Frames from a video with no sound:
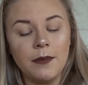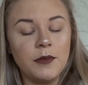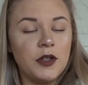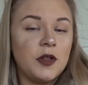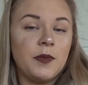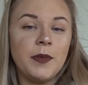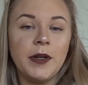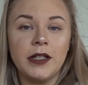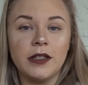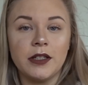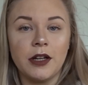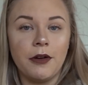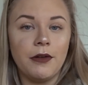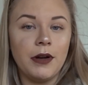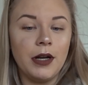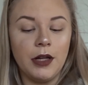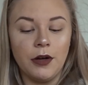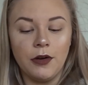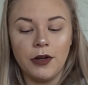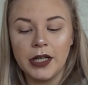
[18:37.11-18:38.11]
I'm just being
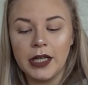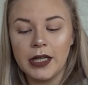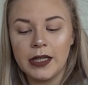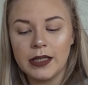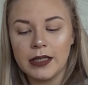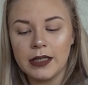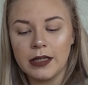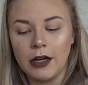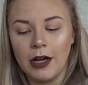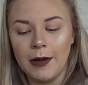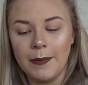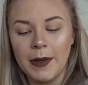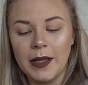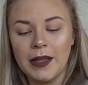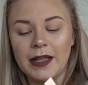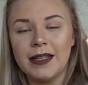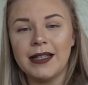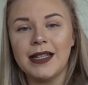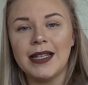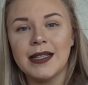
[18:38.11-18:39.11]
totally honest.
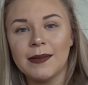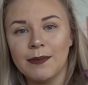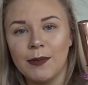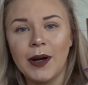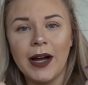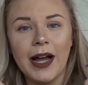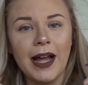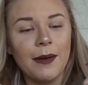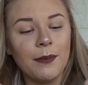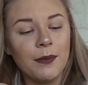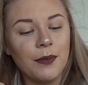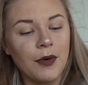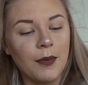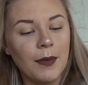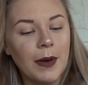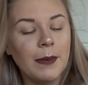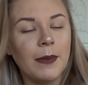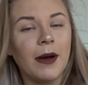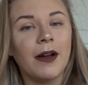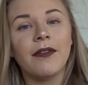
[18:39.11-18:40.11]
But this is
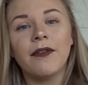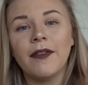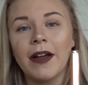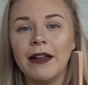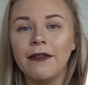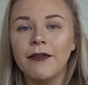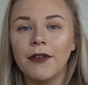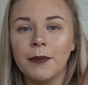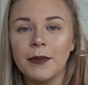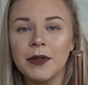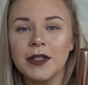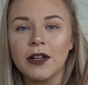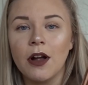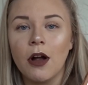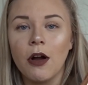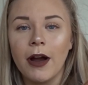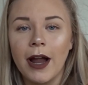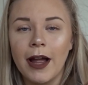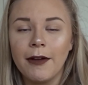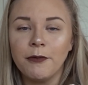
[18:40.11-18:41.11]
probably my favorite
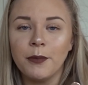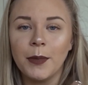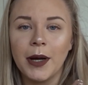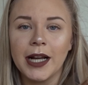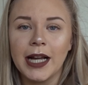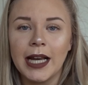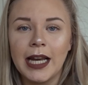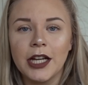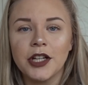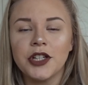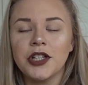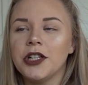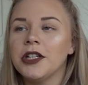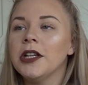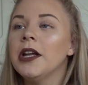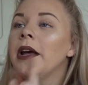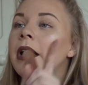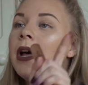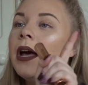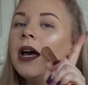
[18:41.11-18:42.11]
mascara I have in my
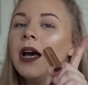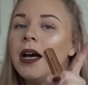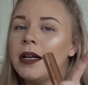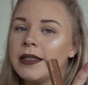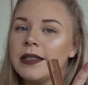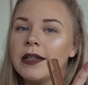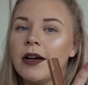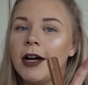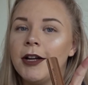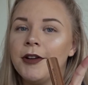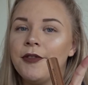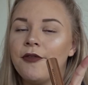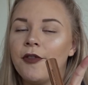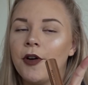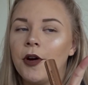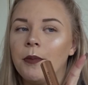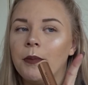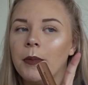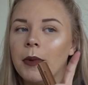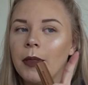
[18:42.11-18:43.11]
collection, aside
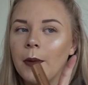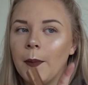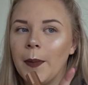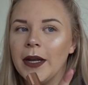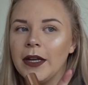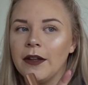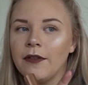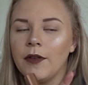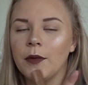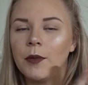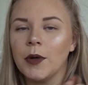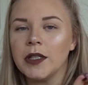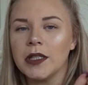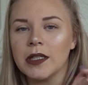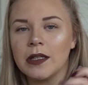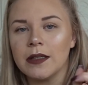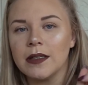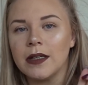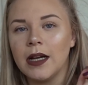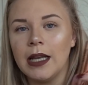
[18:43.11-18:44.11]
from the Benefit
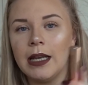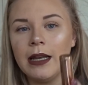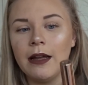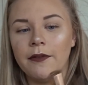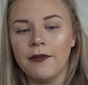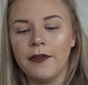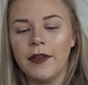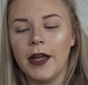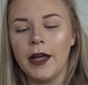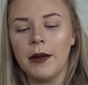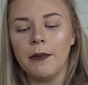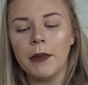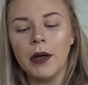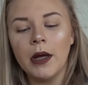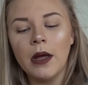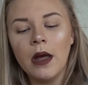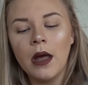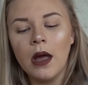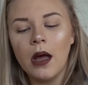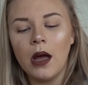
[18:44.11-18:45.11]
ones, because I love them.
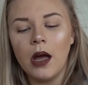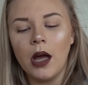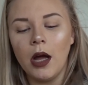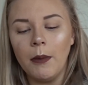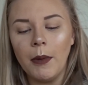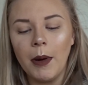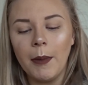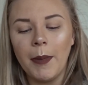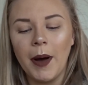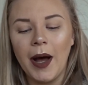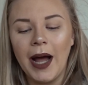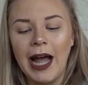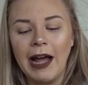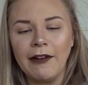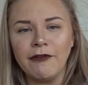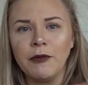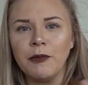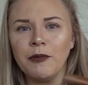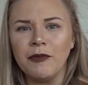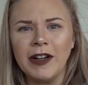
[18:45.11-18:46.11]
But I
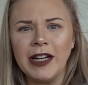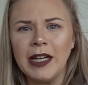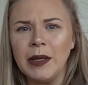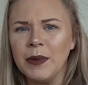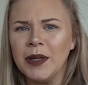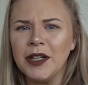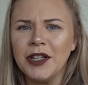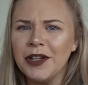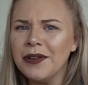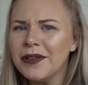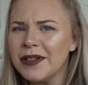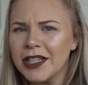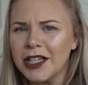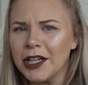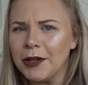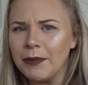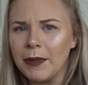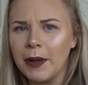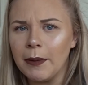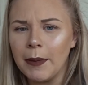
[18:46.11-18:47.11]
haven't really been using
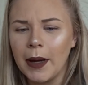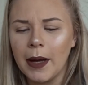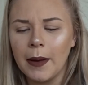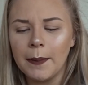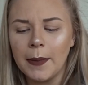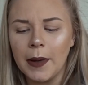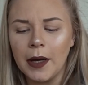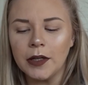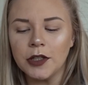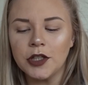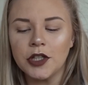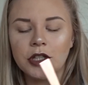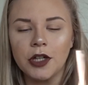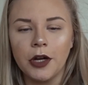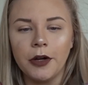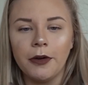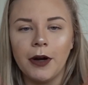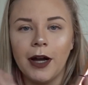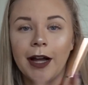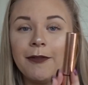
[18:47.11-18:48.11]
them that much,
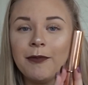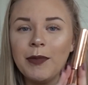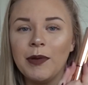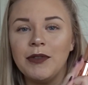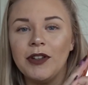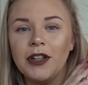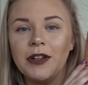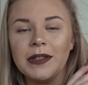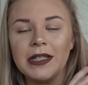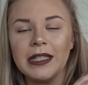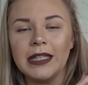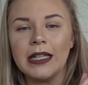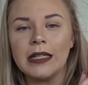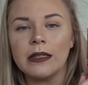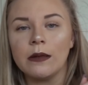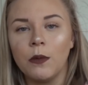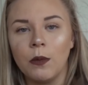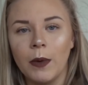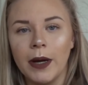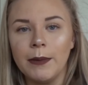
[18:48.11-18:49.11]
so I have been using
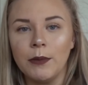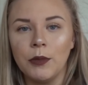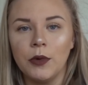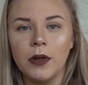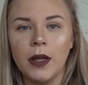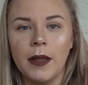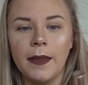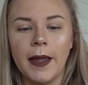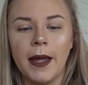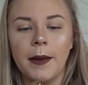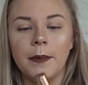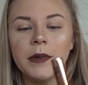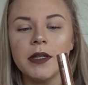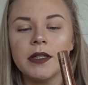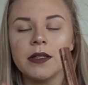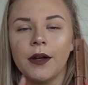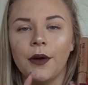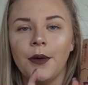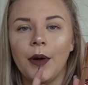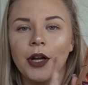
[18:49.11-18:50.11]
this way more than them,
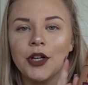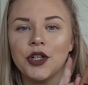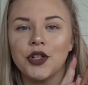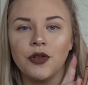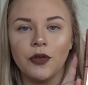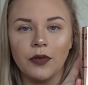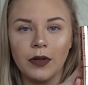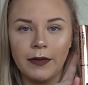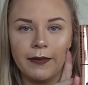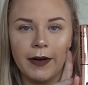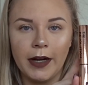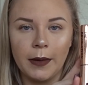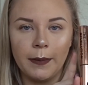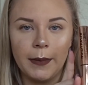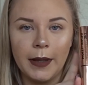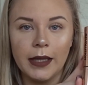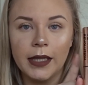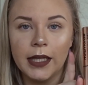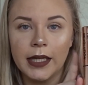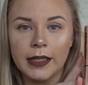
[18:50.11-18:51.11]
so I strongly
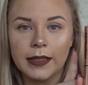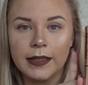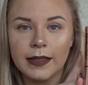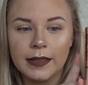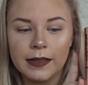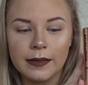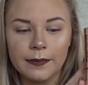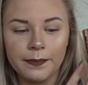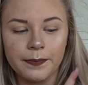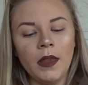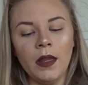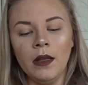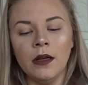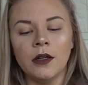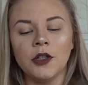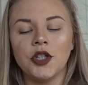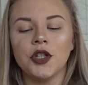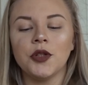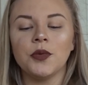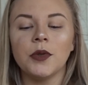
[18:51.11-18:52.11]
recommend this.
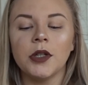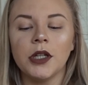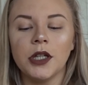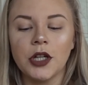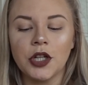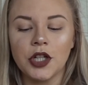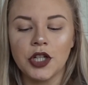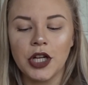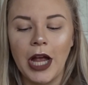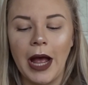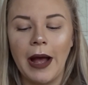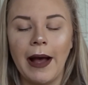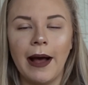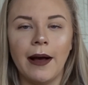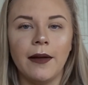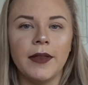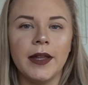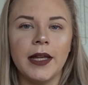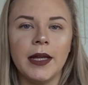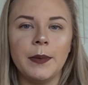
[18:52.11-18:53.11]
Just want to shout
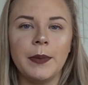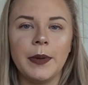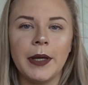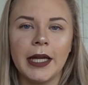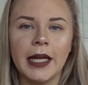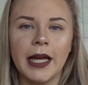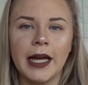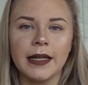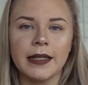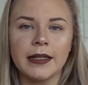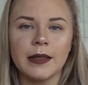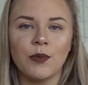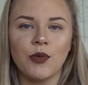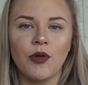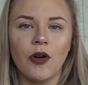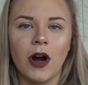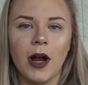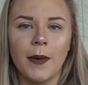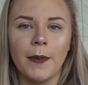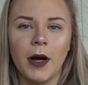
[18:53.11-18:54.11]
out the PS
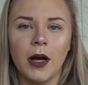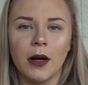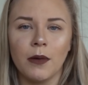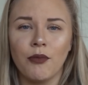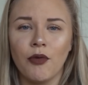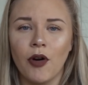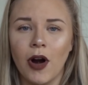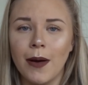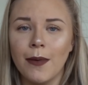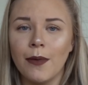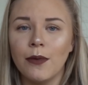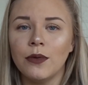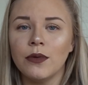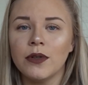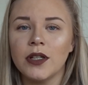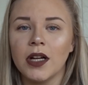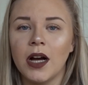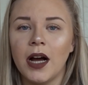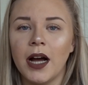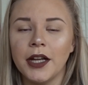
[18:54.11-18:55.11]
Primark Primer
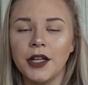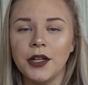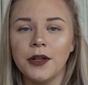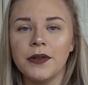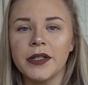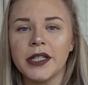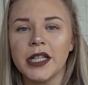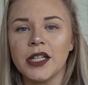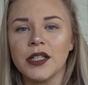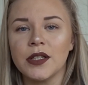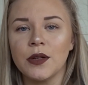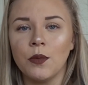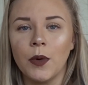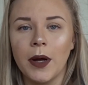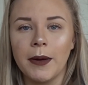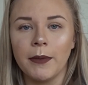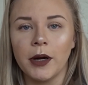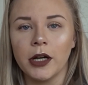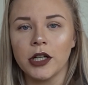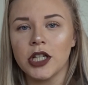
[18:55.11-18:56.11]
Water. I use this to
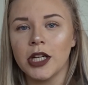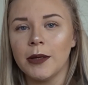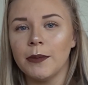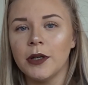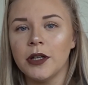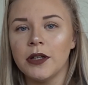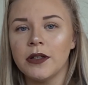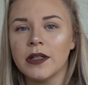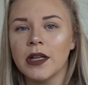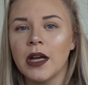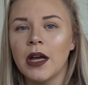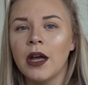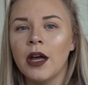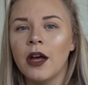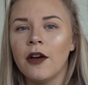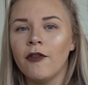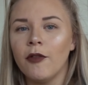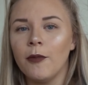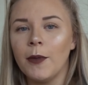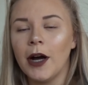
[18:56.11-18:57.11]
wet my shimmers
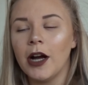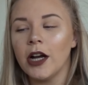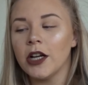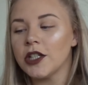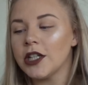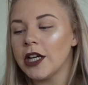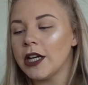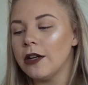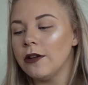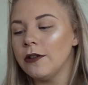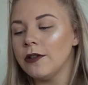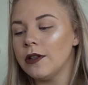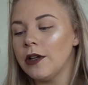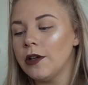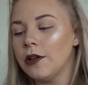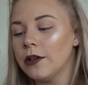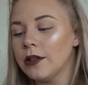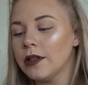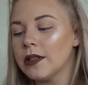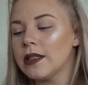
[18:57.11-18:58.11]
for my eyeshadow
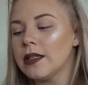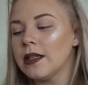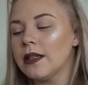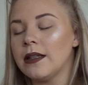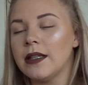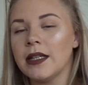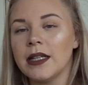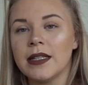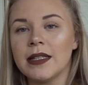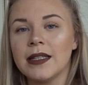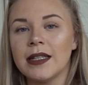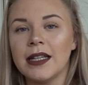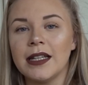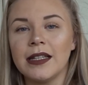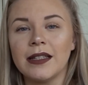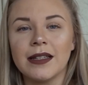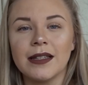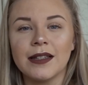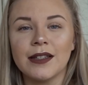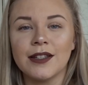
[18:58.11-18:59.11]
looks. This
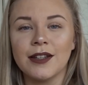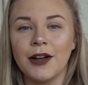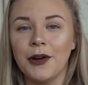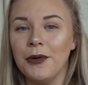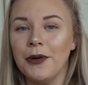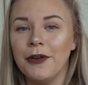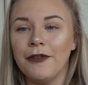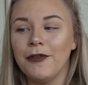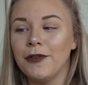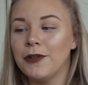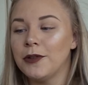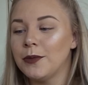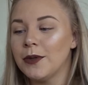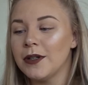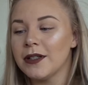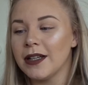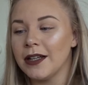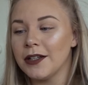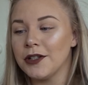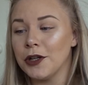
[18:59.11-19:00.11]
is so
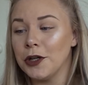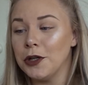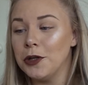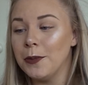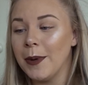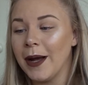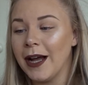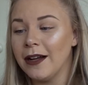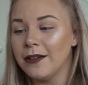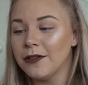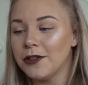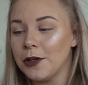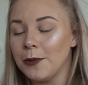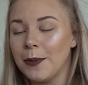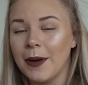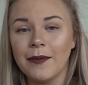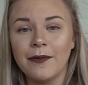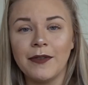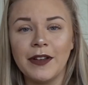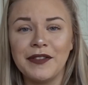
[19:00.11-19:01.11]
affordable. It's like £2,
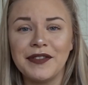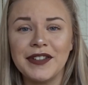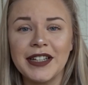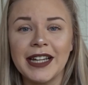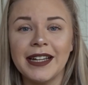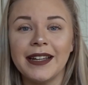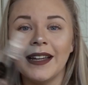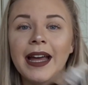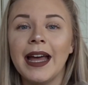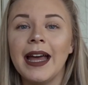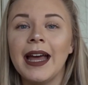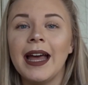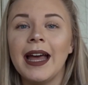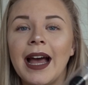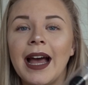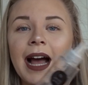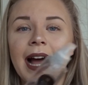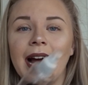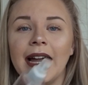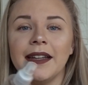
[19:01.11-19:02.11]
£2.50,
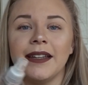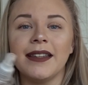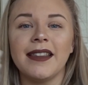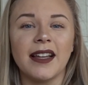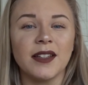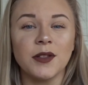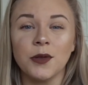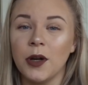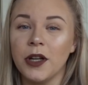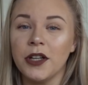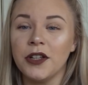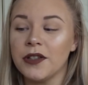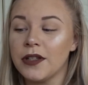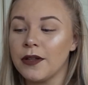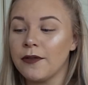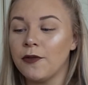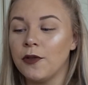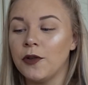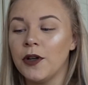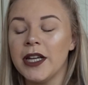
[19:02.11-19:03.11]
and that's what I use
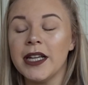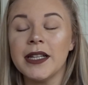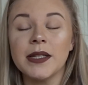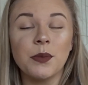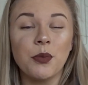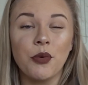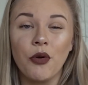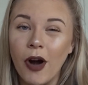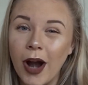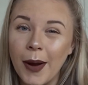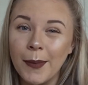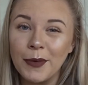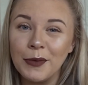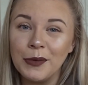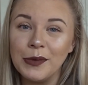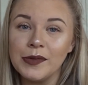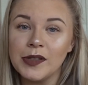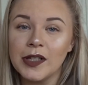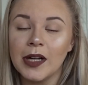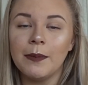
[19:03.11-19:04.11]
it for. It is a primer
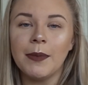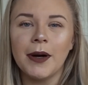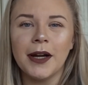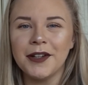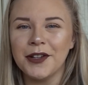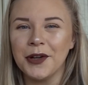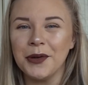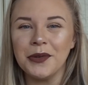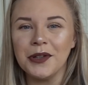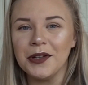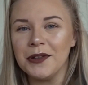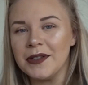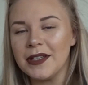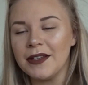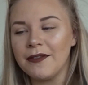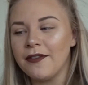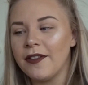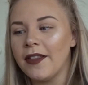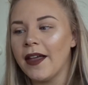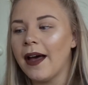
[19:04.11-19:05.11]
water, but I don't use
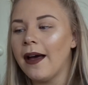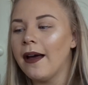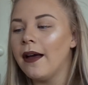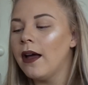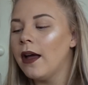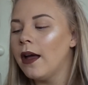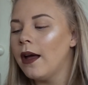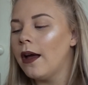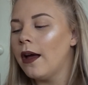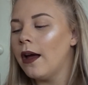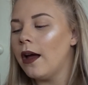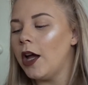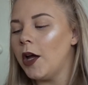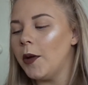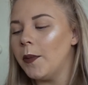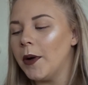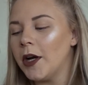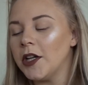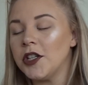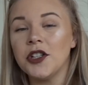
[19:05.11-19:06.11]
it for that.
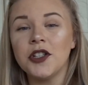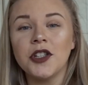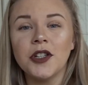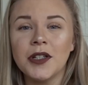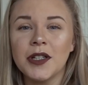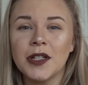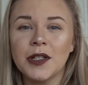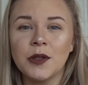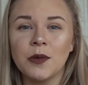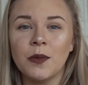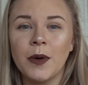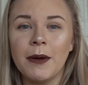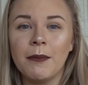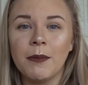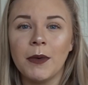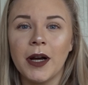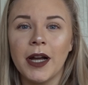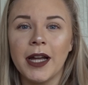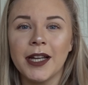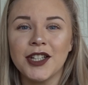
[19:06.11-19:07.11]
I just use it to wet
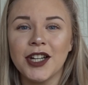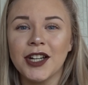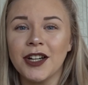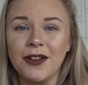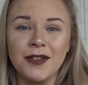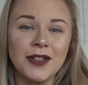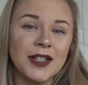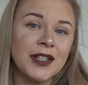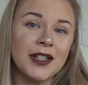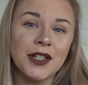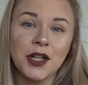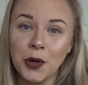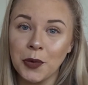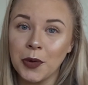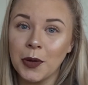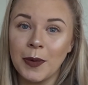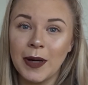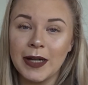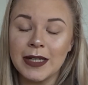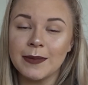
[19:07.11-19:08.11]
my shadows because I don't
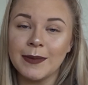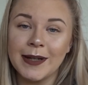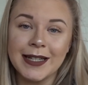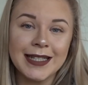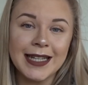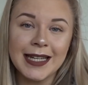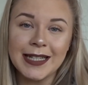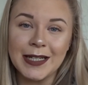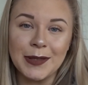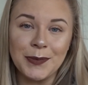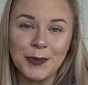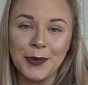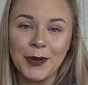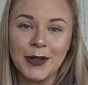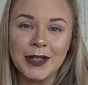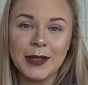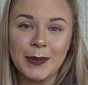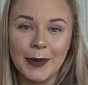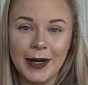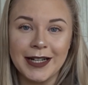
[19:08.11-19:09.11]
want to waste my setting
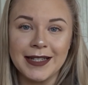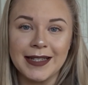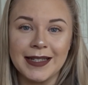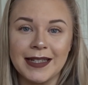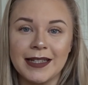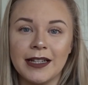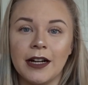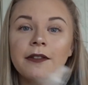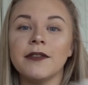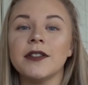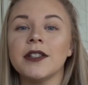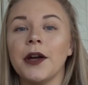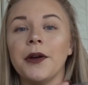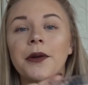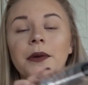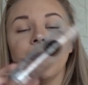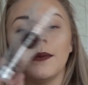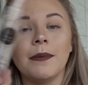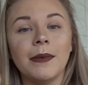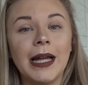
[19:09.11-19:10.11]
sprays and stuff. So
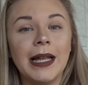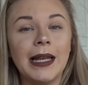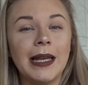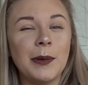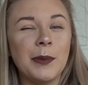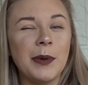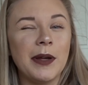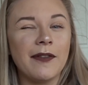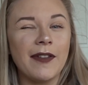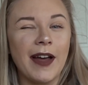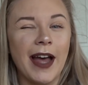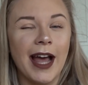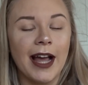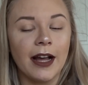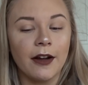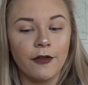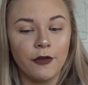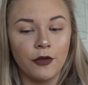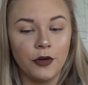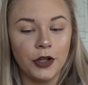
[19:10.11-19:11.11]
a little bit of a
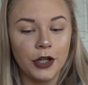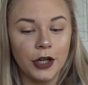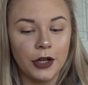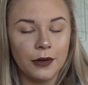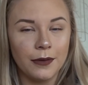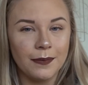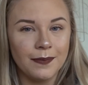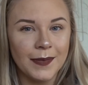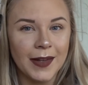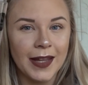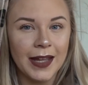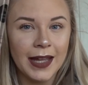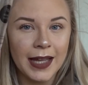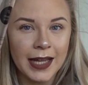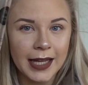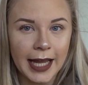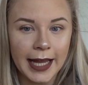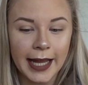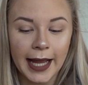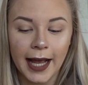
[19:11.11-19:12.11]
hack for you.
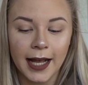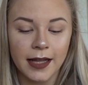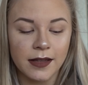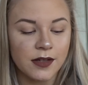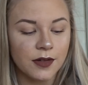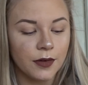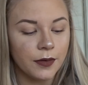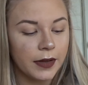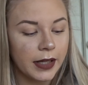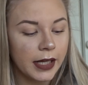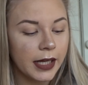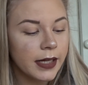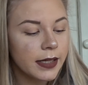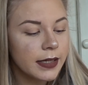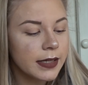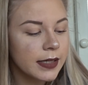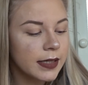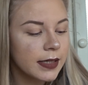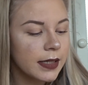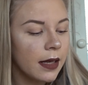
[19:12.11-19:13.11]
Get your hands on
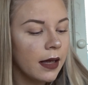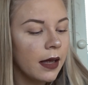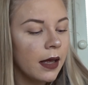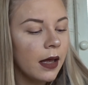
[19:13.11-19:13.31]
this.